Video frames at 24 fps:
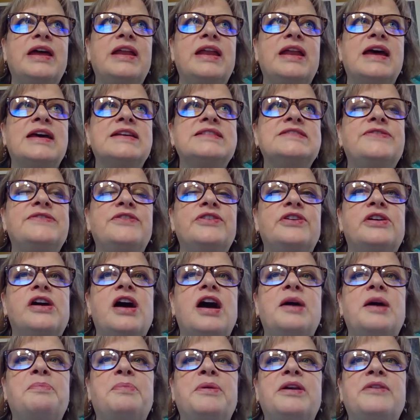and ask for a
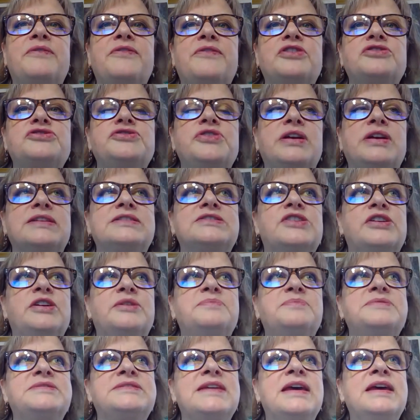copy of your
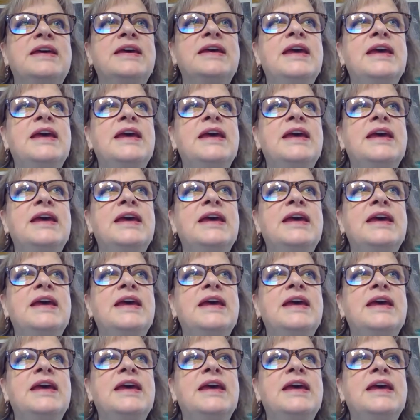transcripts,